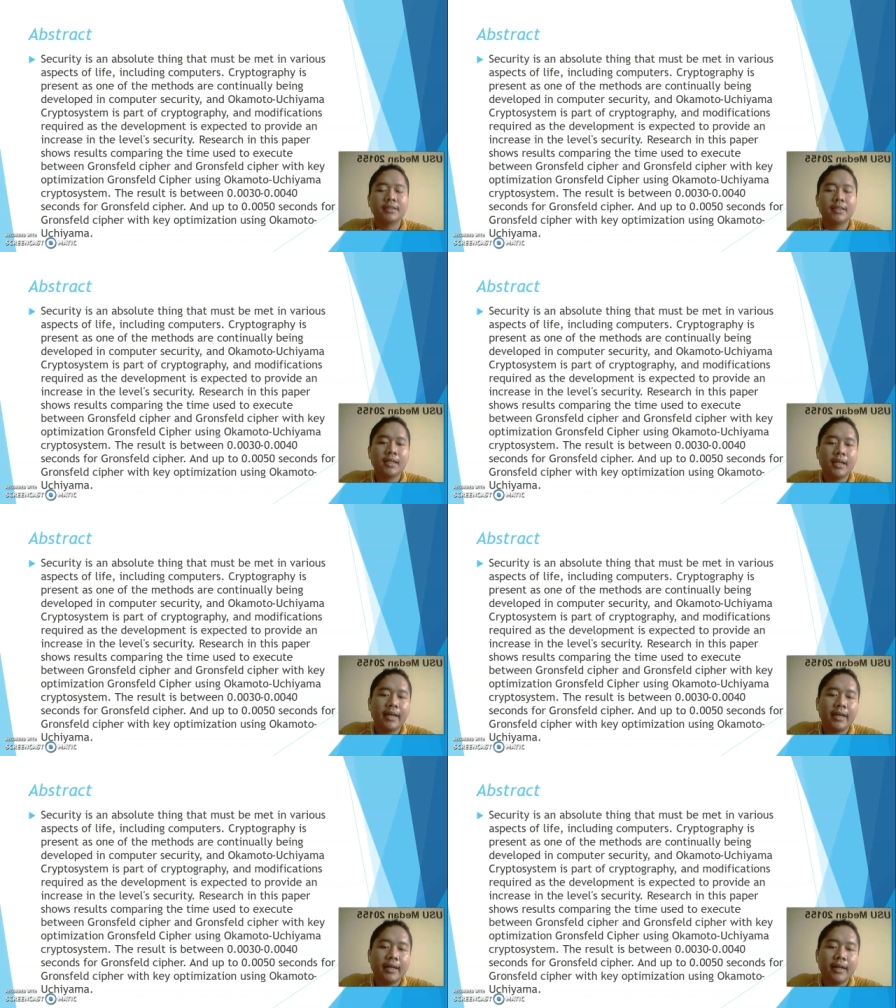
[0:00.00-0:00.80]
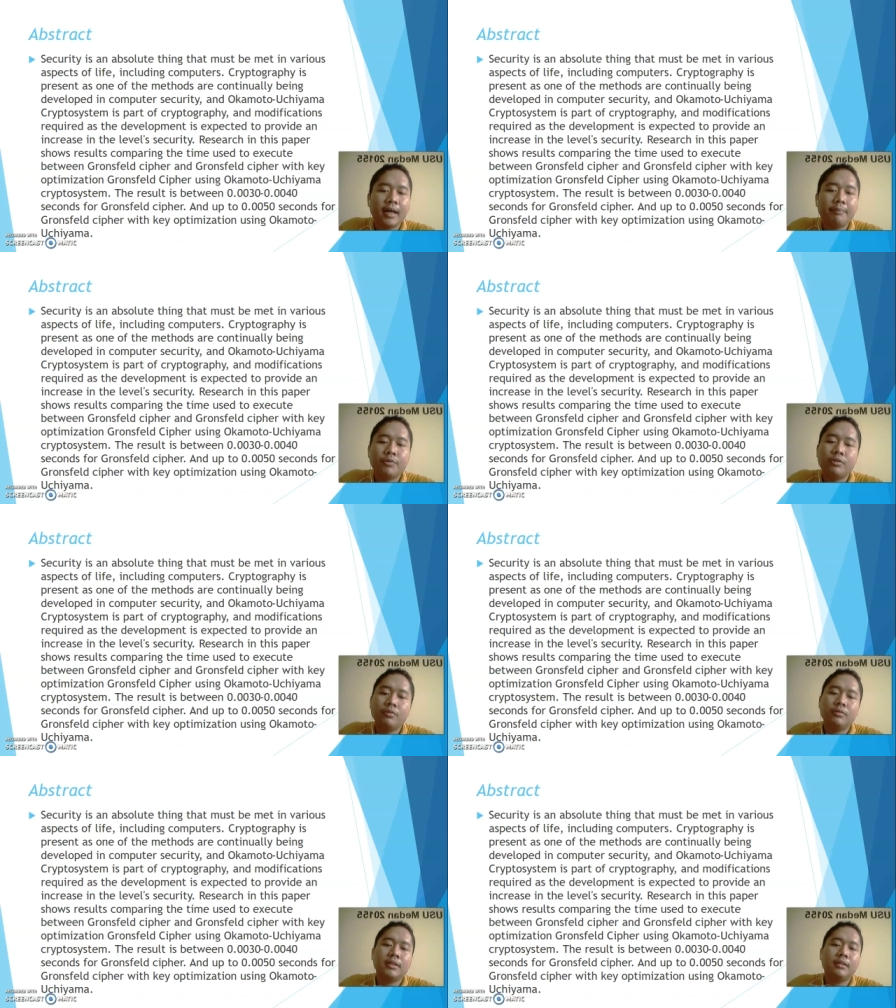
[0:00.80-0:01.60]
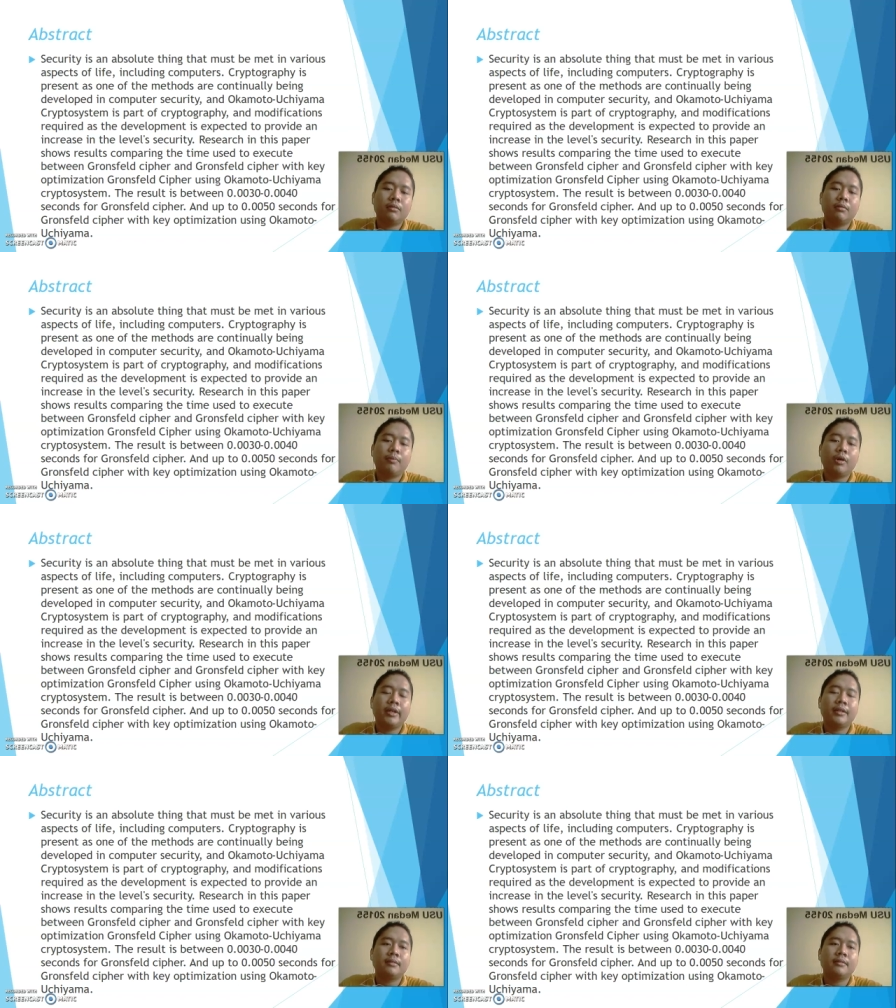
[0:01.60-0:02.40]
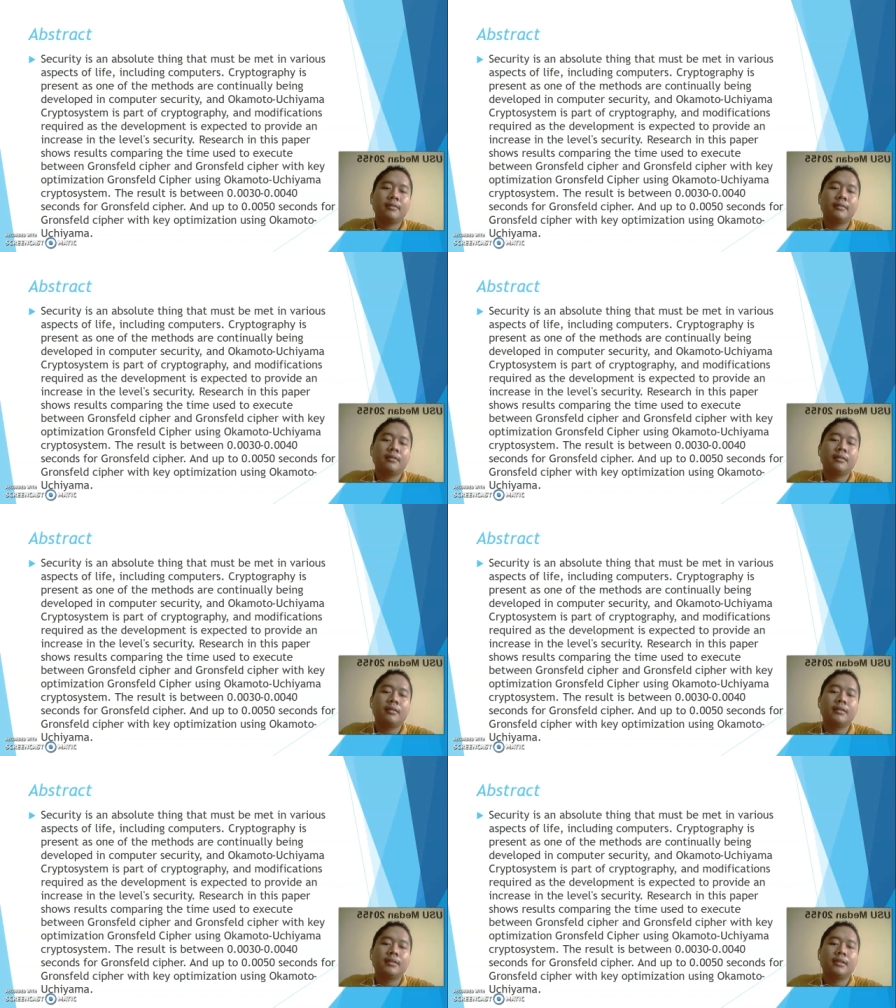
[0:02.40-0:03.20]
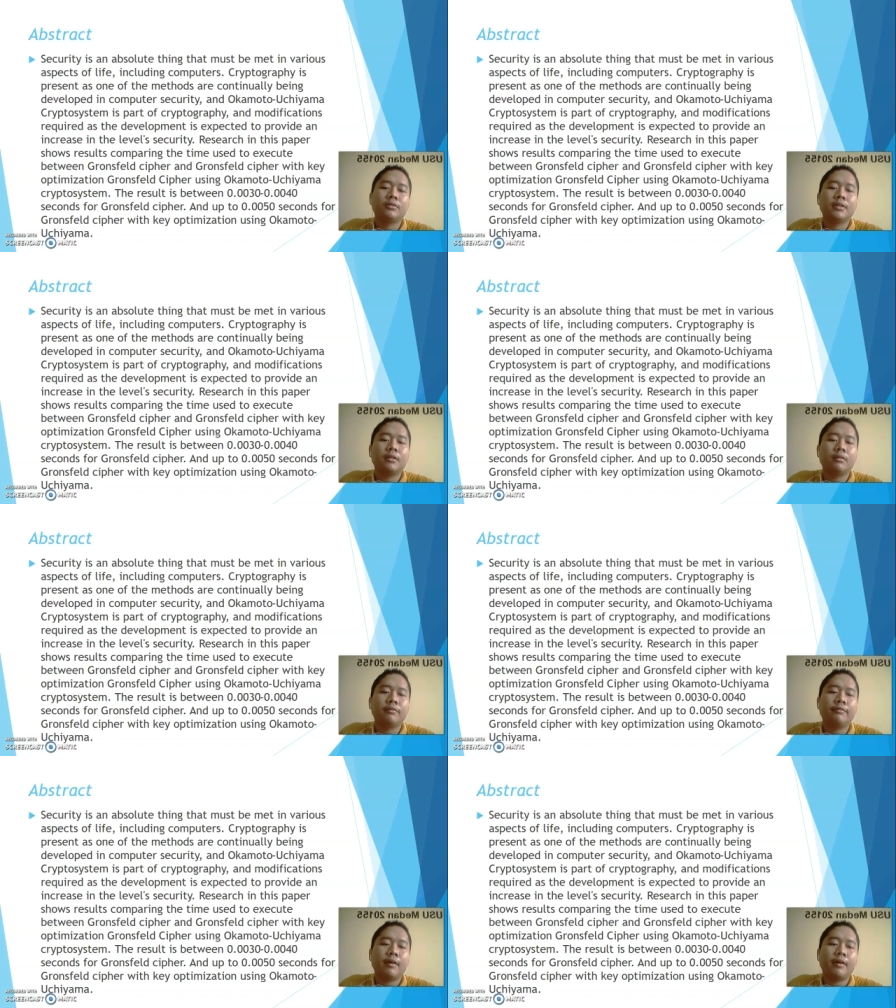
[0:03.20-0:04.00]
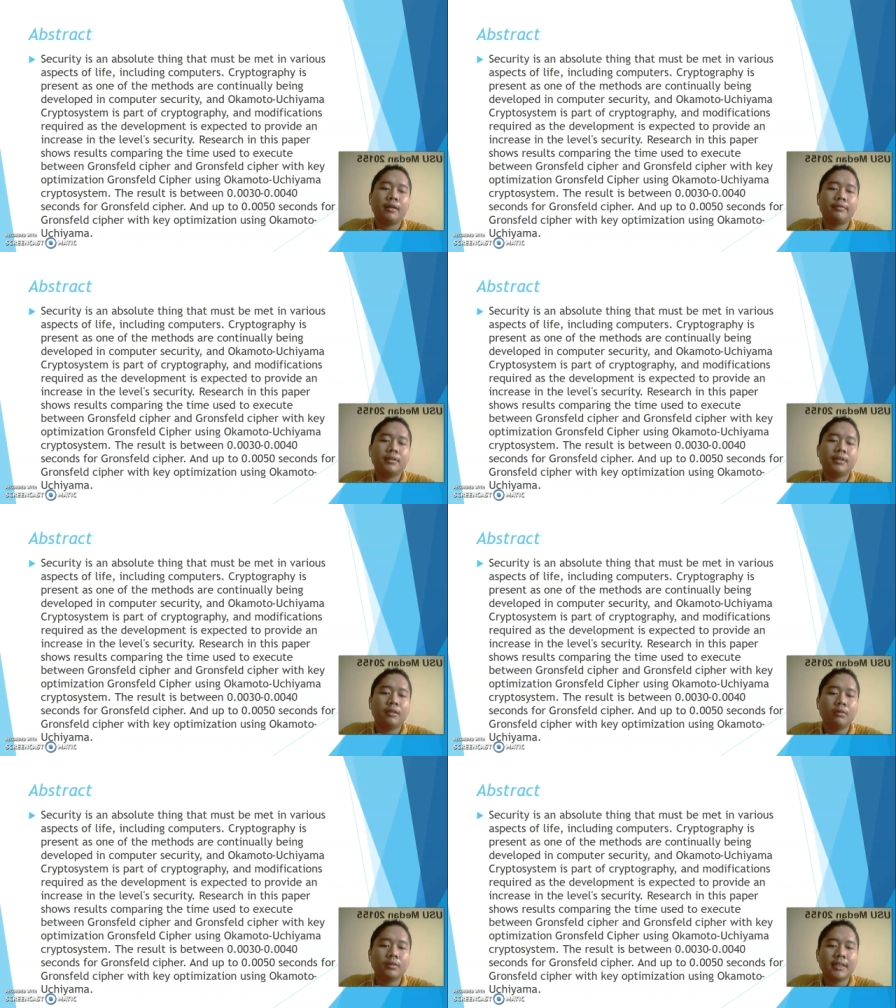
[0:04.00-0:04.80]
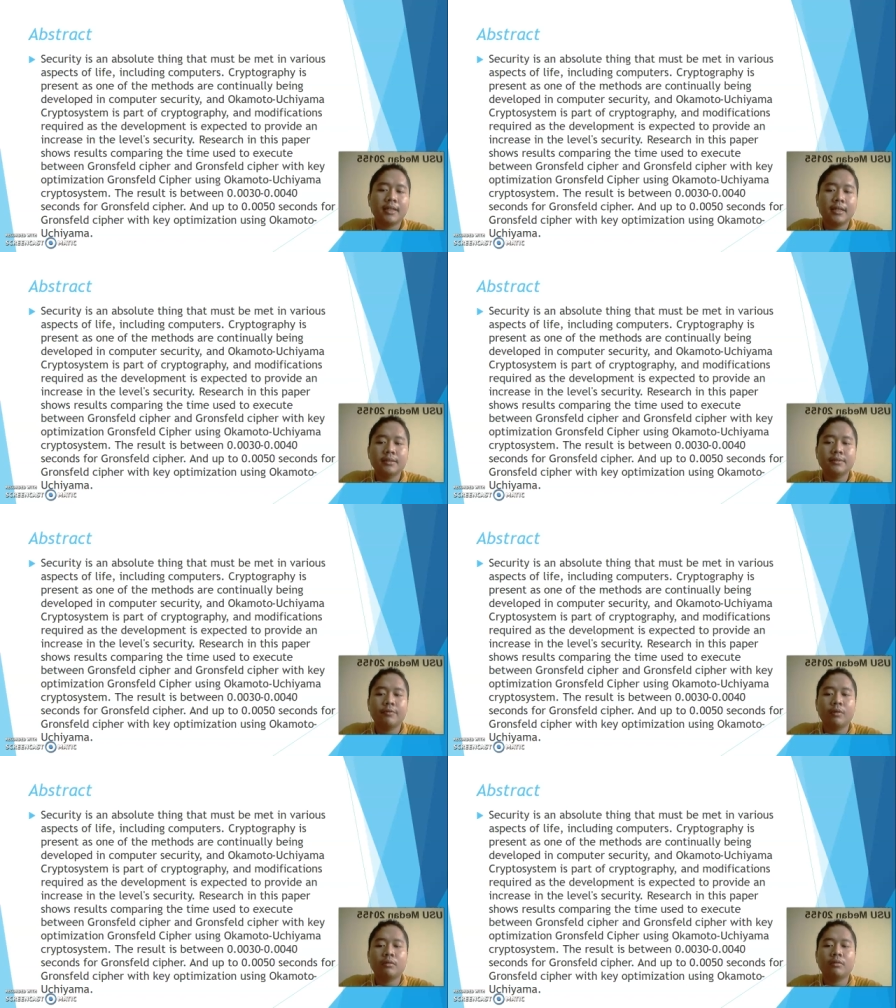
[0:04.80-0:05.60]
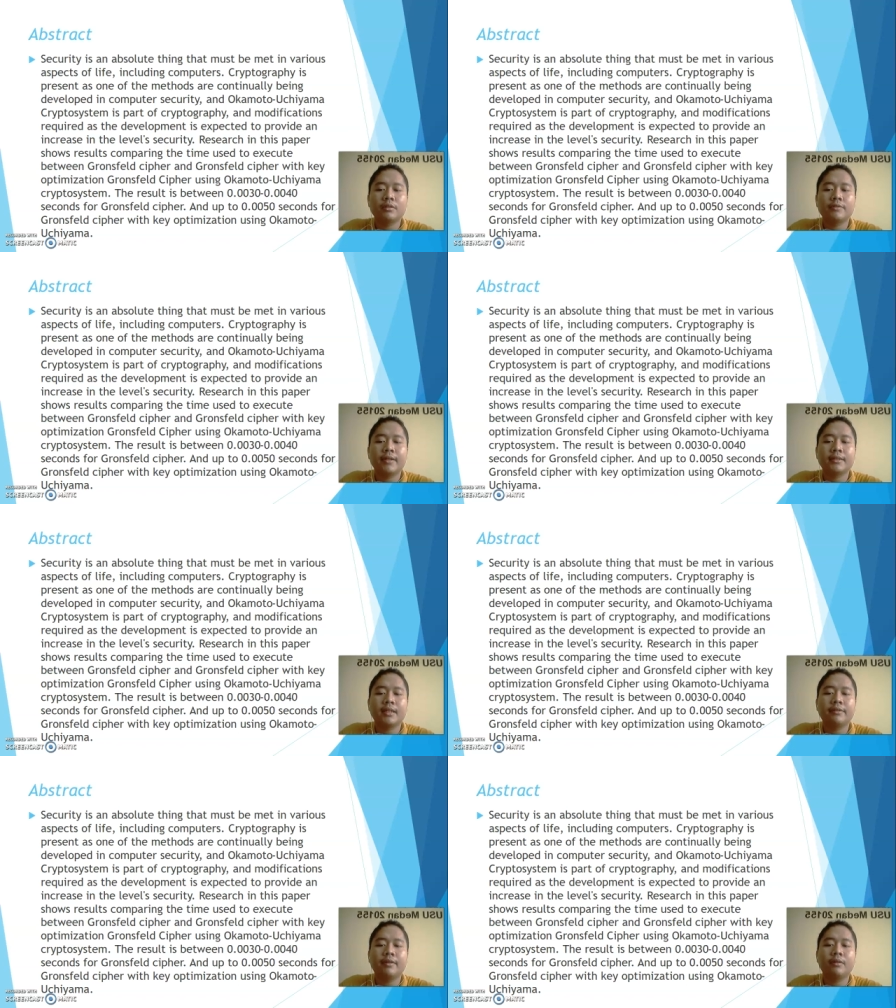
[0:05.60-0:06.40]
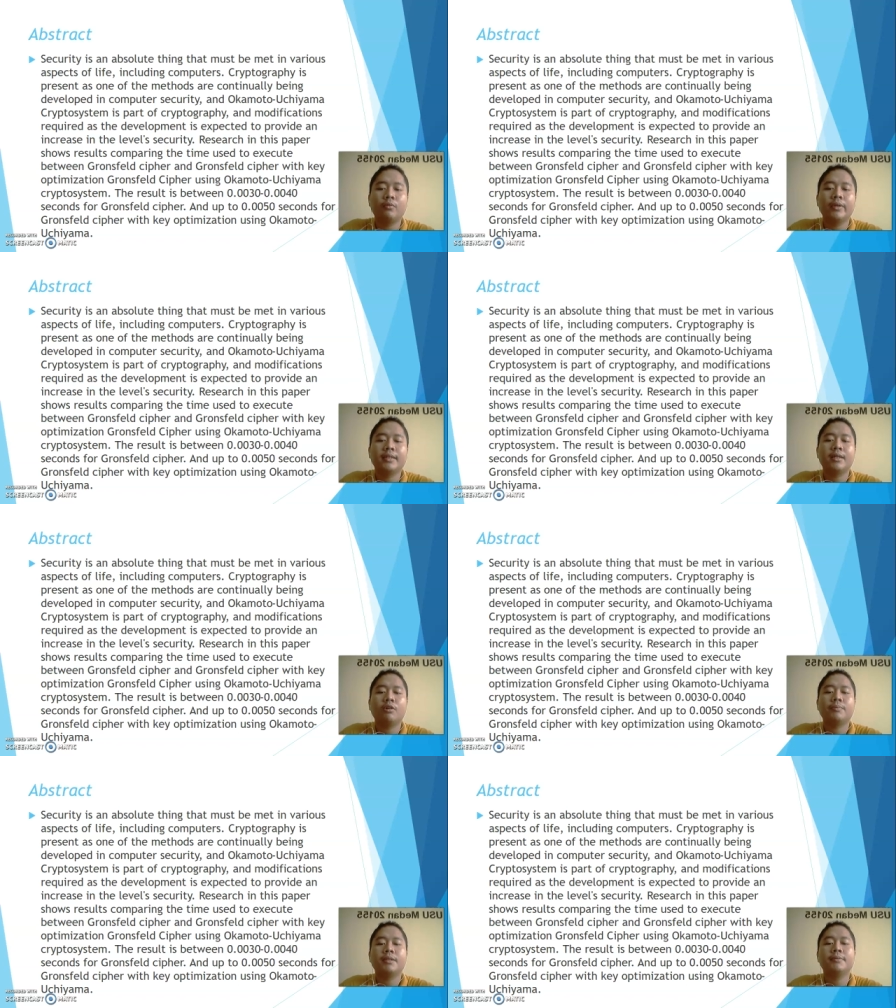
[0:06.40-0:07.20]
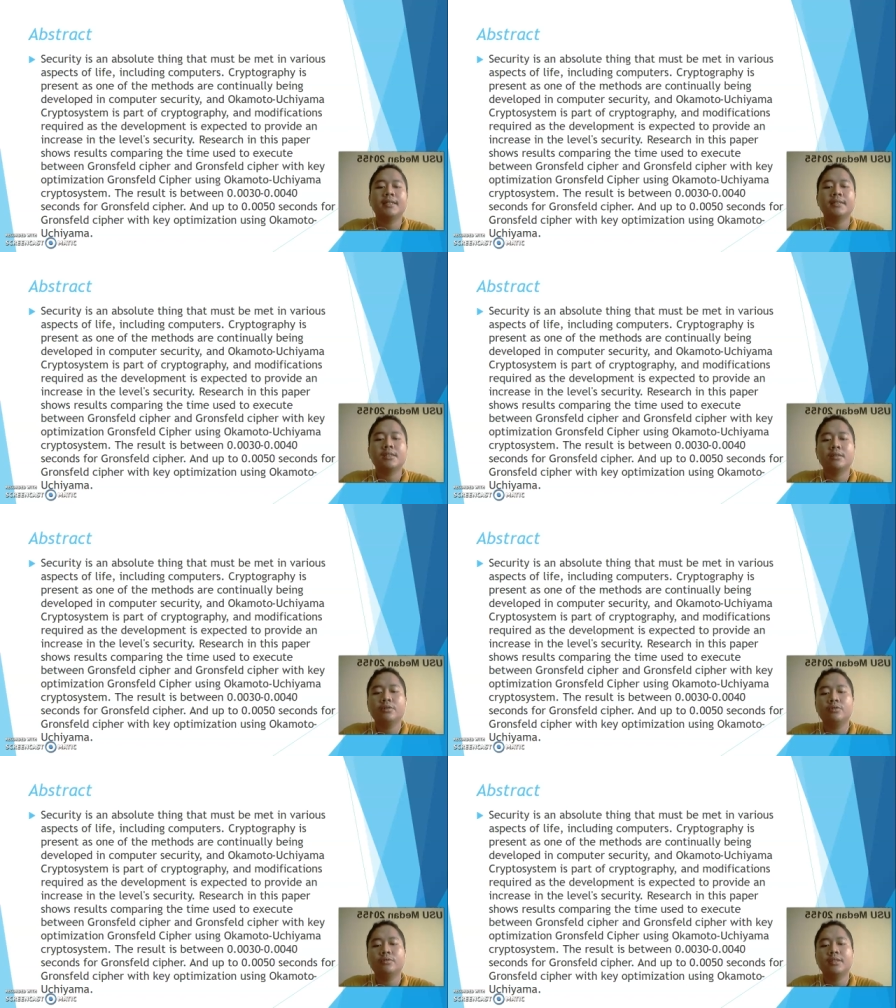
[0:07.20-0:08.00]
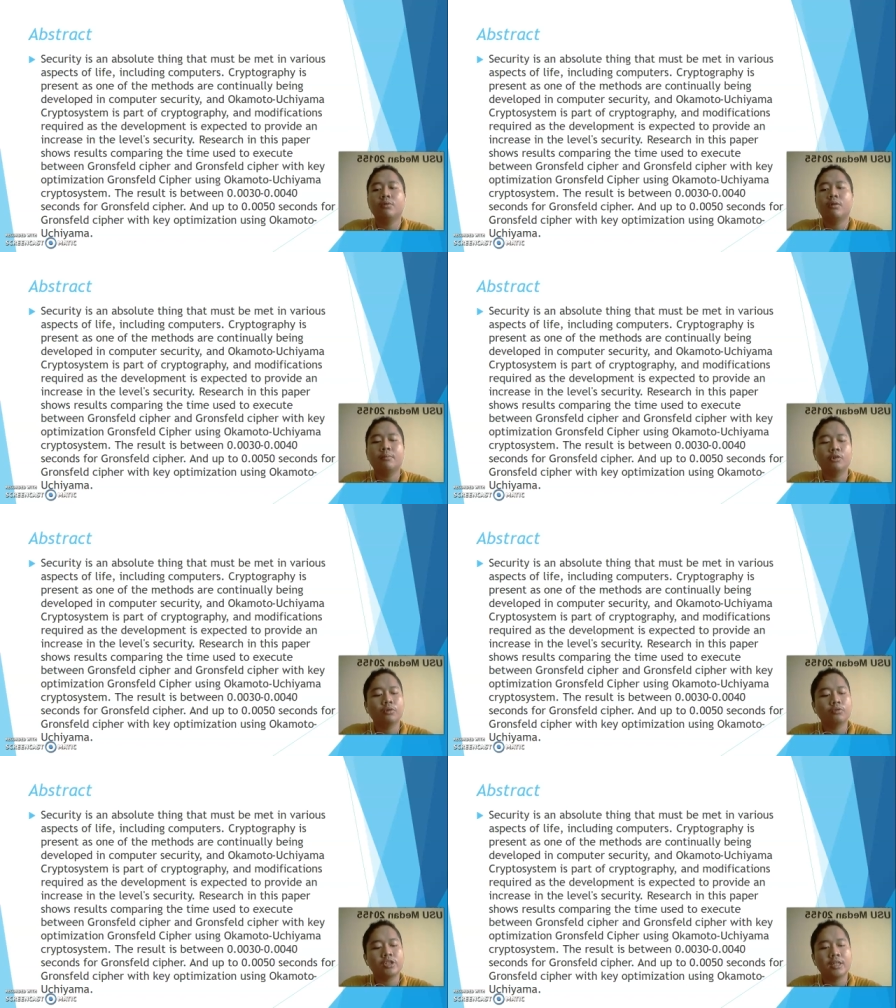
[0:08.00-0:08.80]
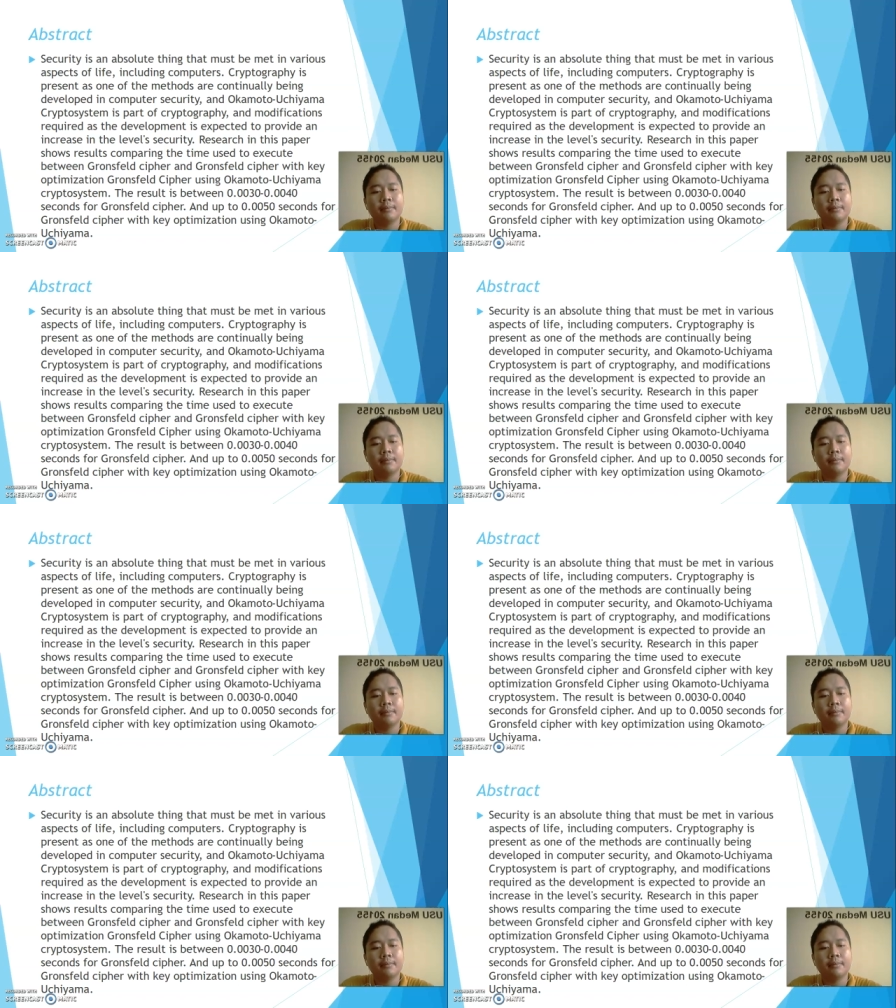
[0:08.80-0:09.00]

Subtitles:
and up to 0.0050 seconds for Gronsfeld cipher with key optimization using Okamoto Uchiyama.